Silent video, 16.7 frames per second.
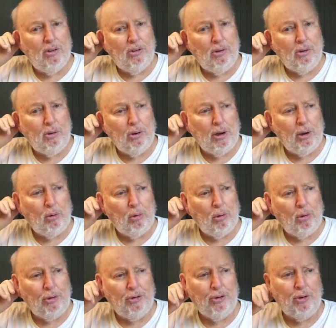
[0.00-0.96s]
in
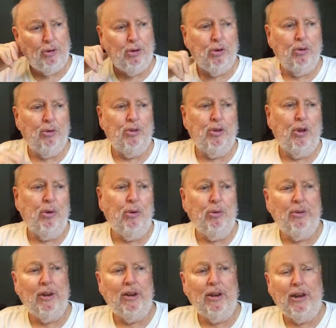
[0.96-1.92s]
order to use
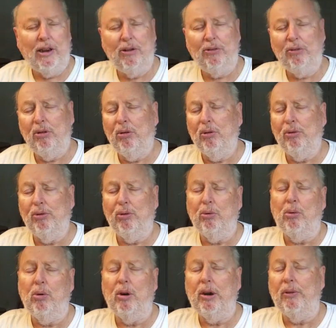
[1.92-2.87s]
those in the intros or
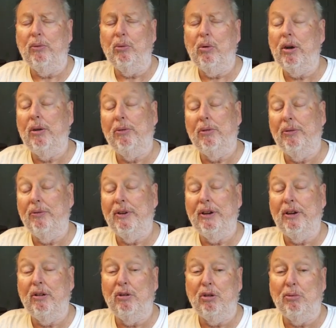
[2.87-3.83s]
whatever
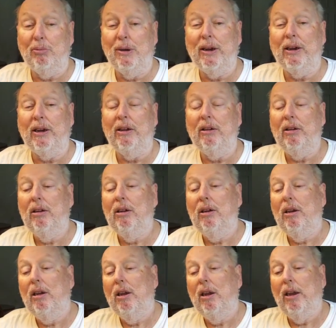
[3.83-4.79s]
video you're making.
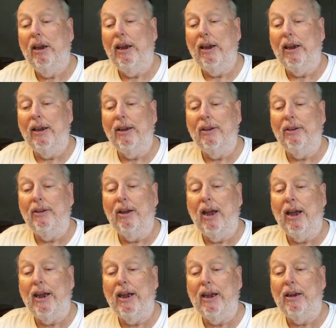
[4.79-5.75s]
And
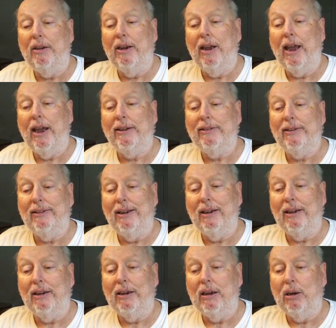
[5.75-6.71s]
I had
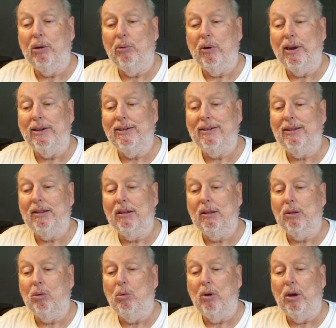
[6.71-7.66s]
accidentally erased
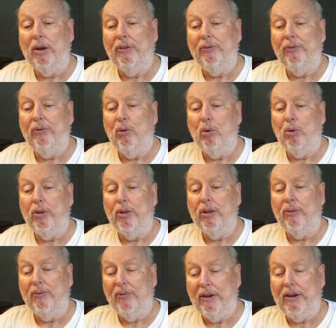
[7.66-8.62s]
the one for
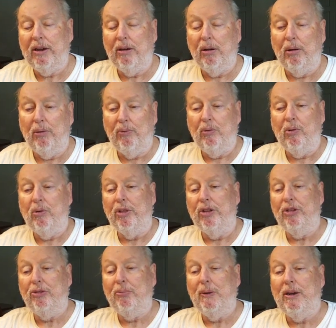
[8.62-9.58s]
the video for
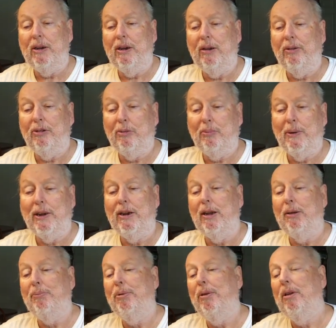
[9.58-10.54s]
the sped
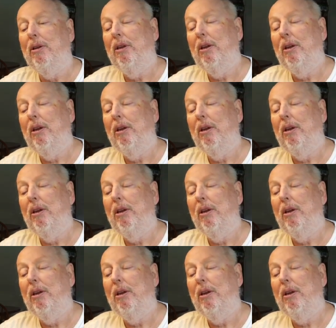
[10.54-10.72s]
up